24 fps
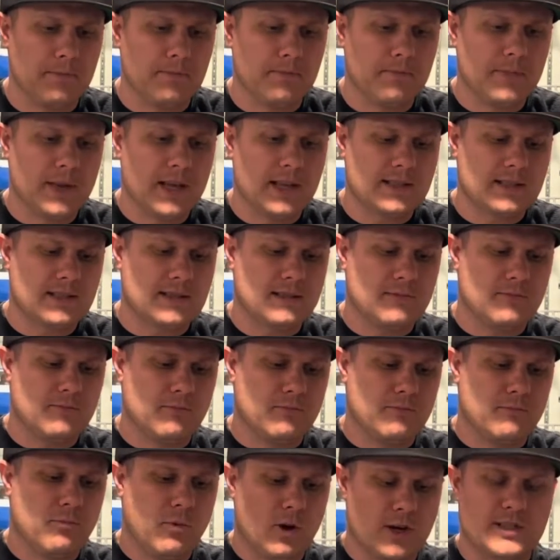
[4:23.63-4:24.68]
It
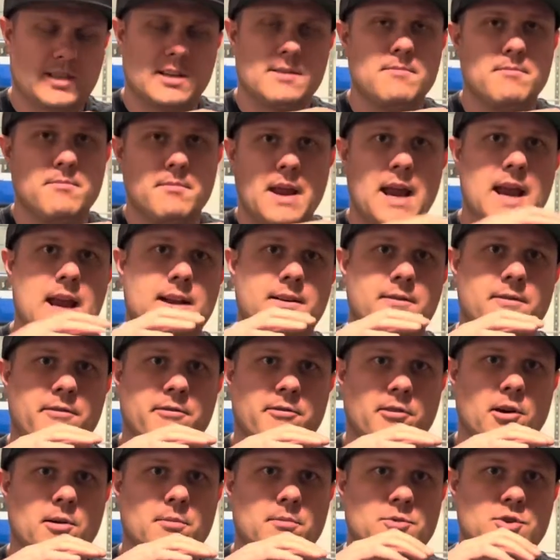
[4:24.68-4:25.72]
wasn't made
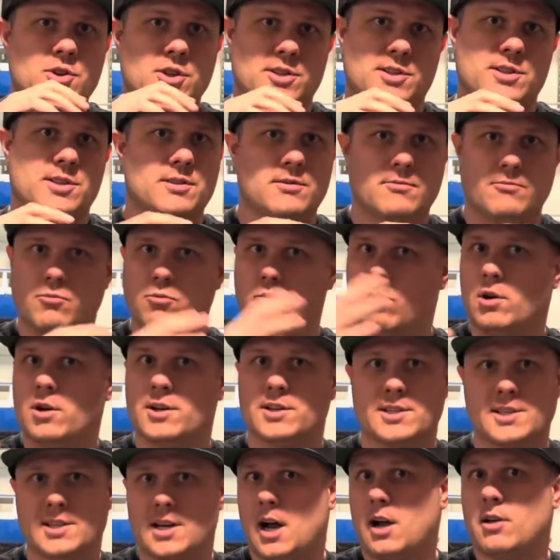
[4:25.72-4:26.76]
from just one
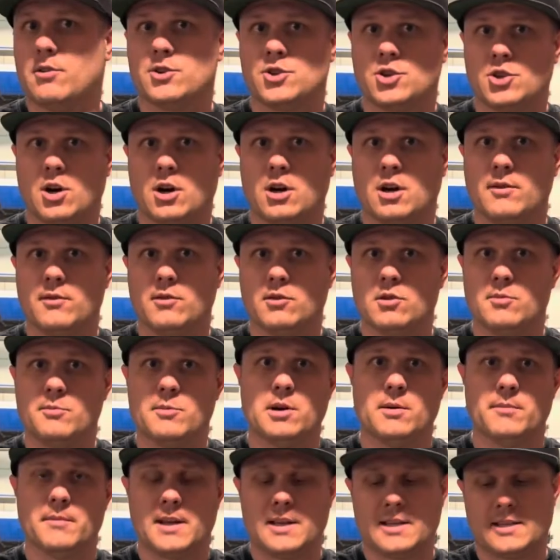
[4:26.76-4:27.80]
solid chunk of
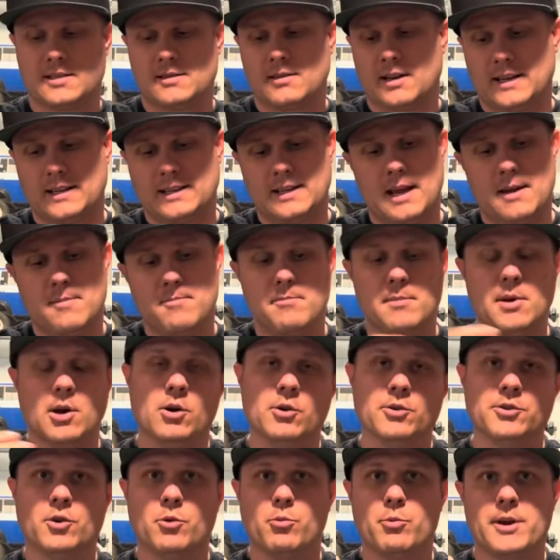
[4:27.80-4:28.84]
aluminum. It's like they
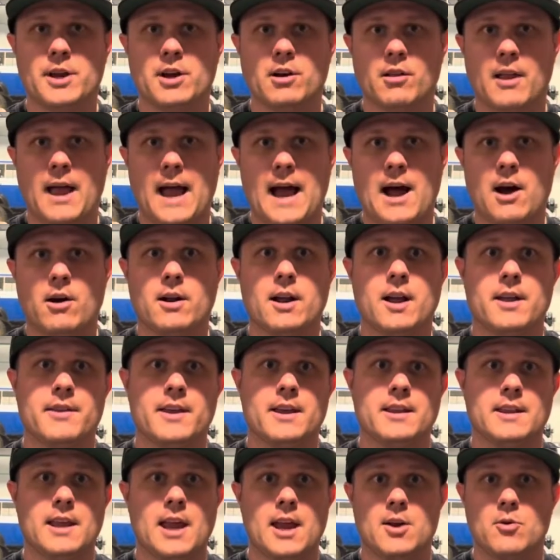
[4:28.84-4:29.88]
milled the wheel out, and
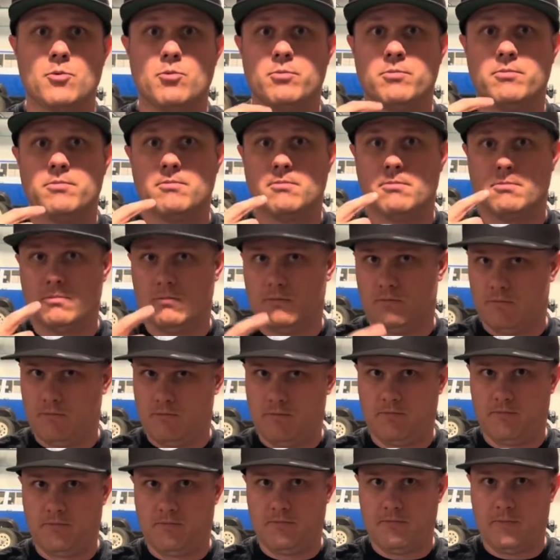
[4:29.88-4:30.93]
then they
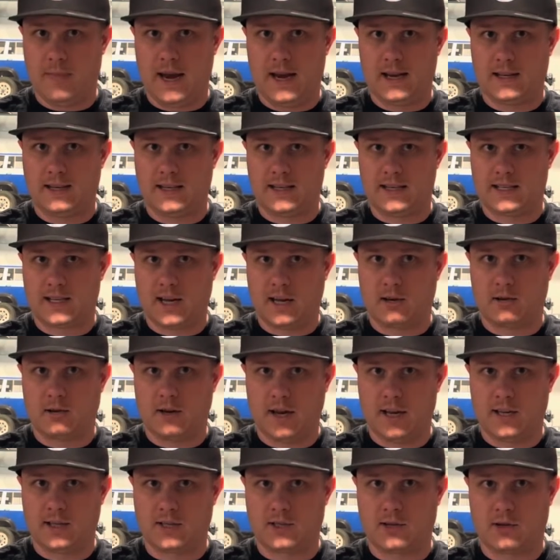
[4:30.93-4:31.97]
made the center
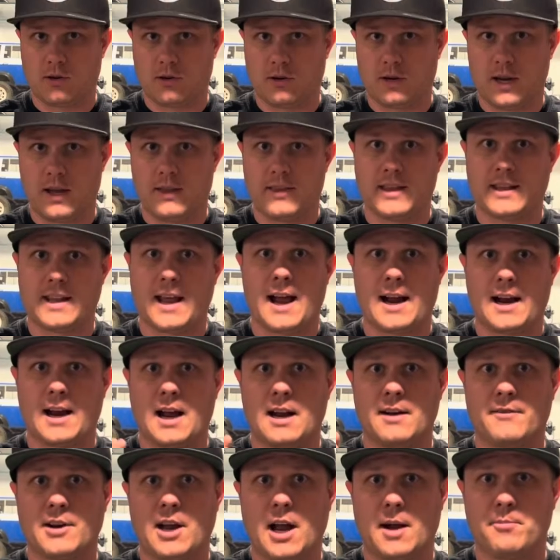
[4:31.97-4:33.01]
insert, and then that kind
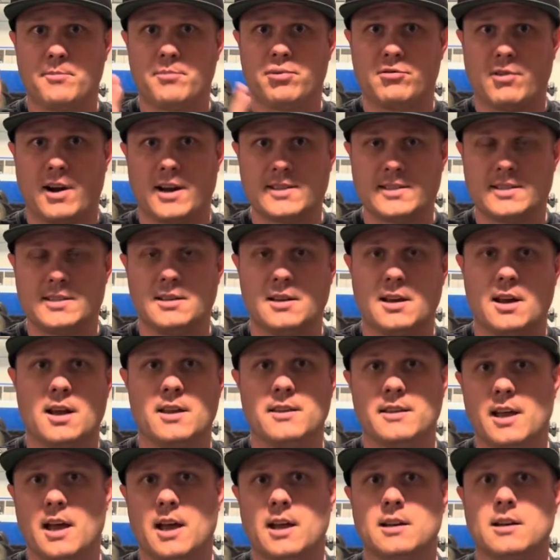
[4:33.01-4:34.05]
of got pressed and
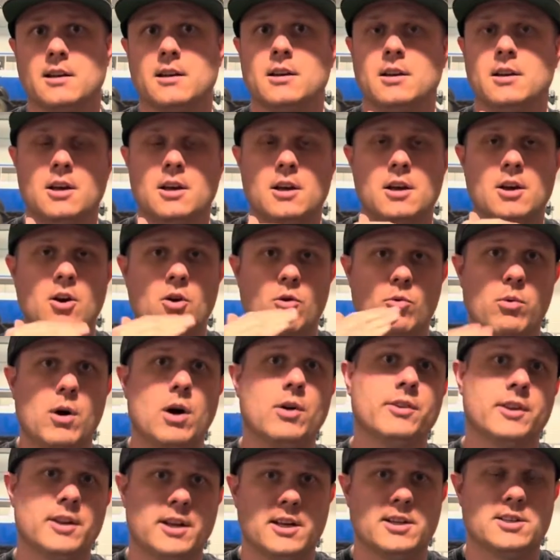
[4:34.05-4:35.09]
then
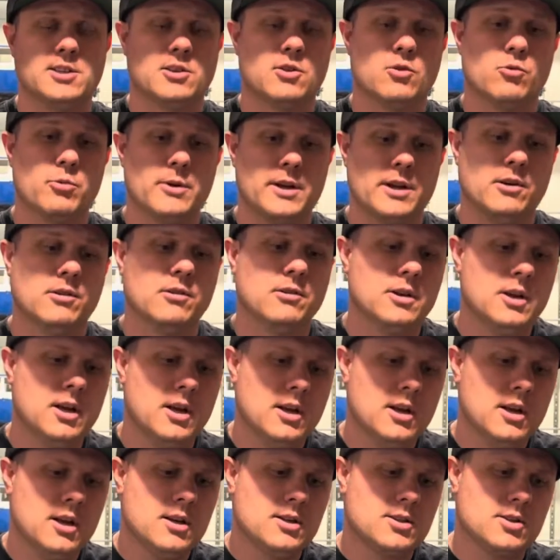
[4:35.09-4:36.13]
welded into the wheel.
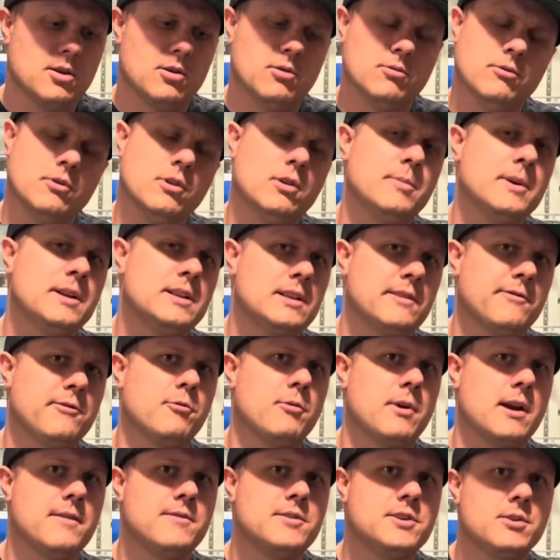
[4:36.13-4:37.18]
So a little bit different
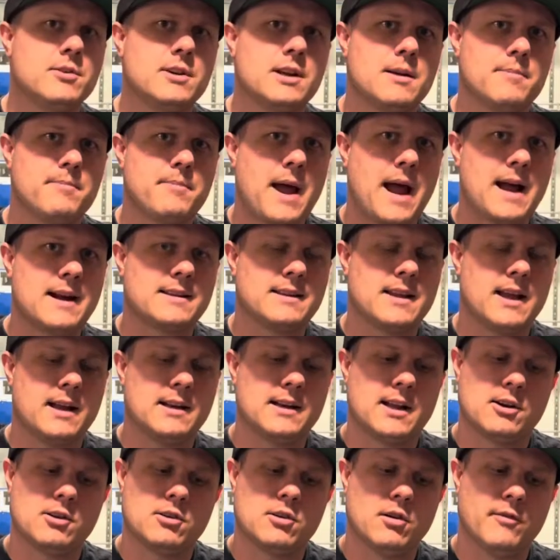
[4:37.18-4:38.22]
way of doing it back then. I
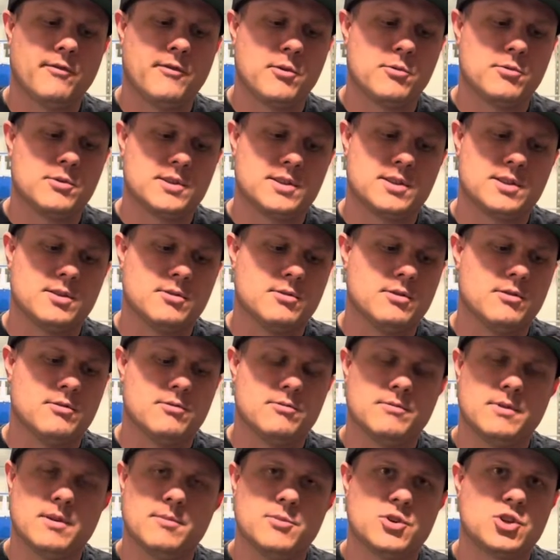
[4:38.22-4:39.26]
don't know if it was due to
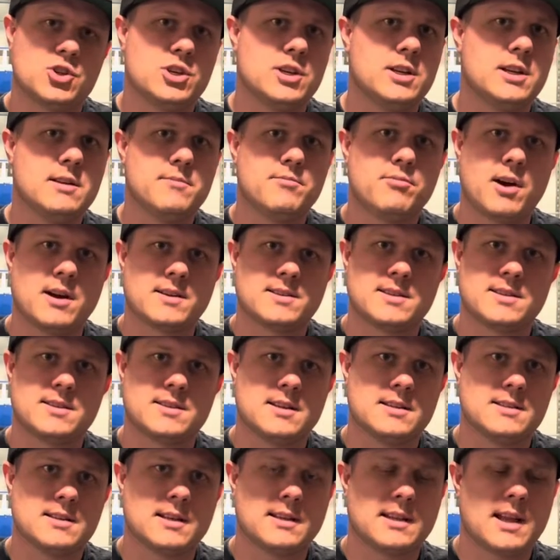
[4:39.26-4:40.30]
the machining
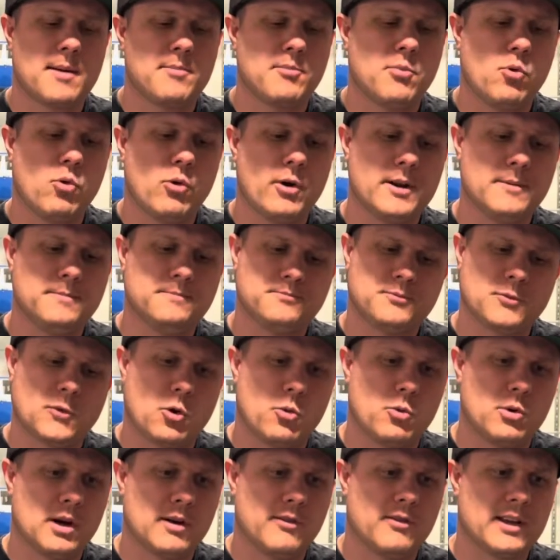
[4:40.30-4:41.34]
processes at that point or
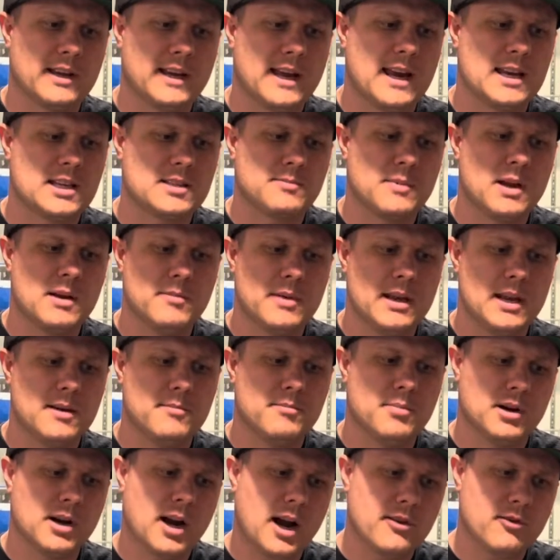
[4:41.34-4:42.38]
whatever the case may be,
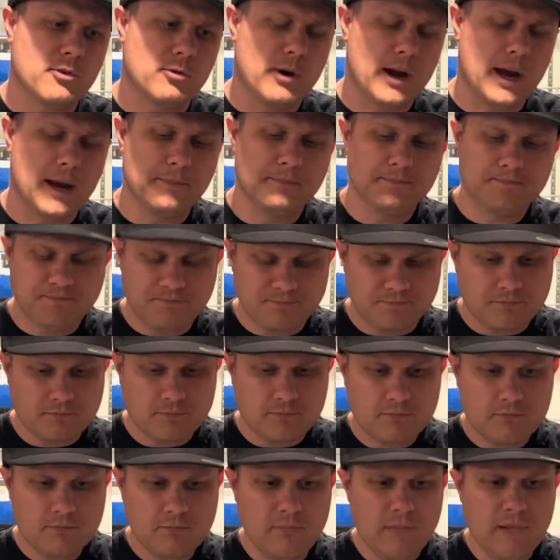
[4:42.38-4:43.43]
but either way,
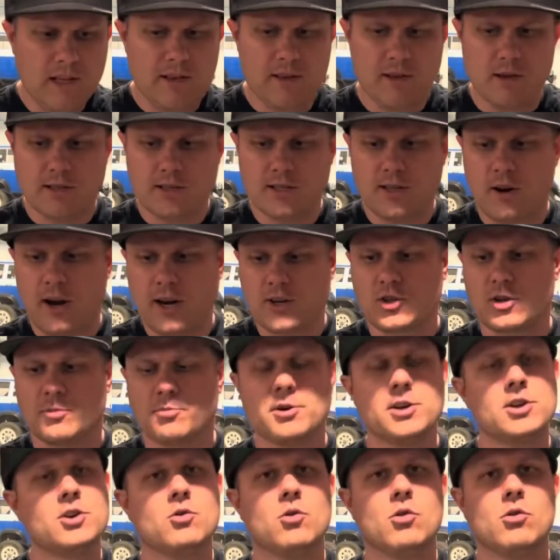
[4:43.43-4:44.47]
they're actually a
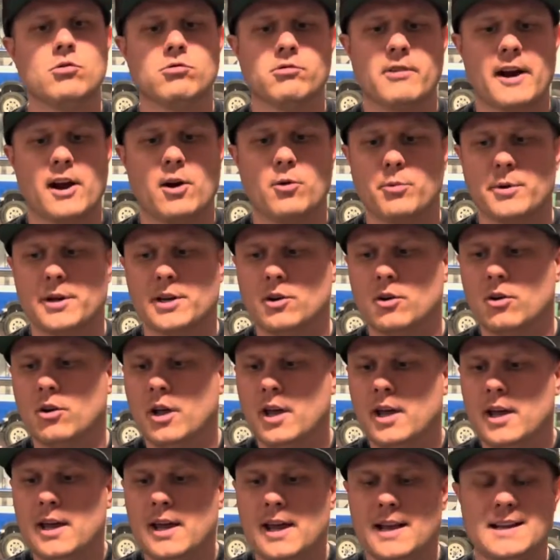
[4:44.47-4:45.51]
pretty cool rare wheel
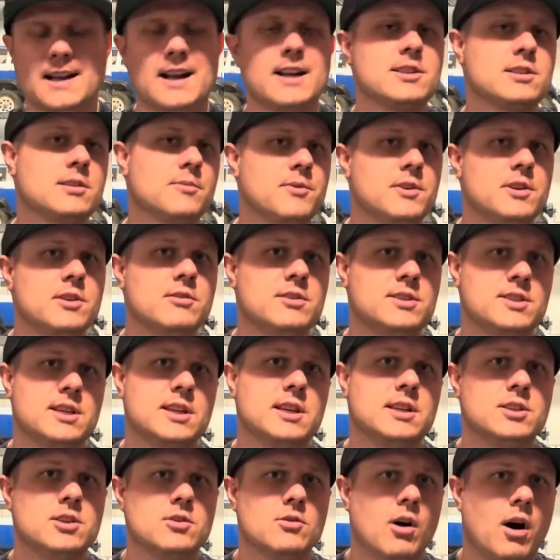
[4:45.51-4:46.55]
and not something you see
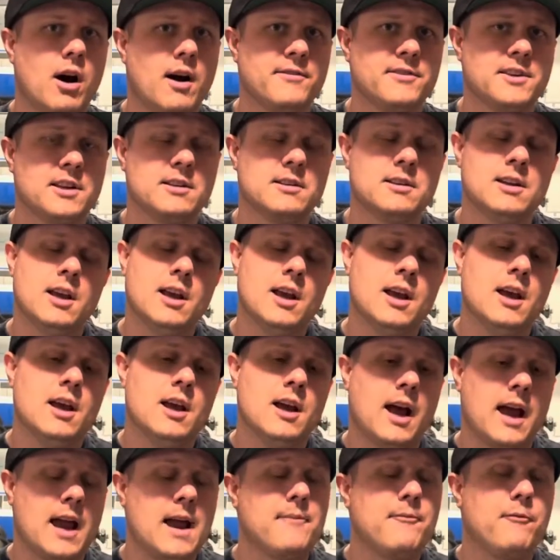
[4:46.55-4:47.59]
too often.
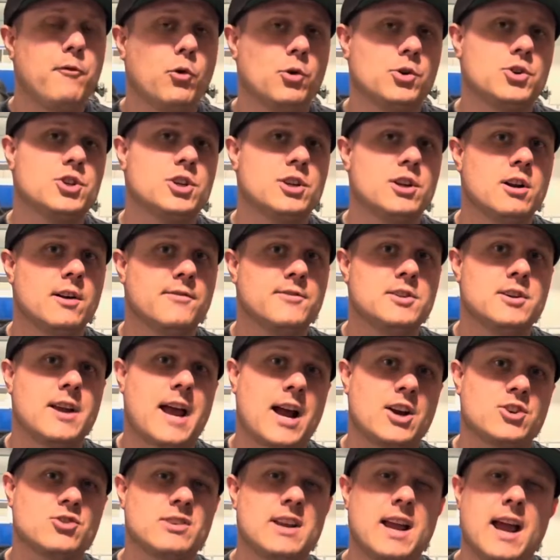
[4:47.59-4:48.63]
I am fortunate enough to
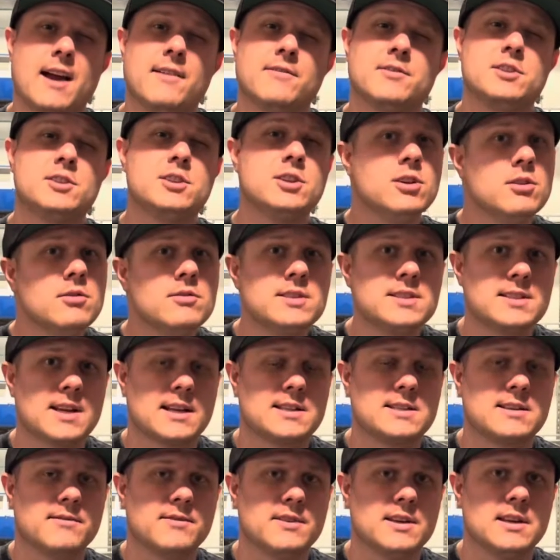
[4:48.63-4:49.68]
actually have 2
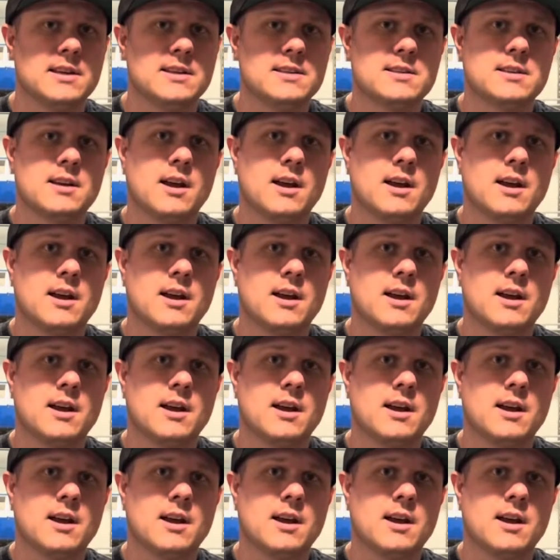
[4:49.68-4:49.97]
sets of these.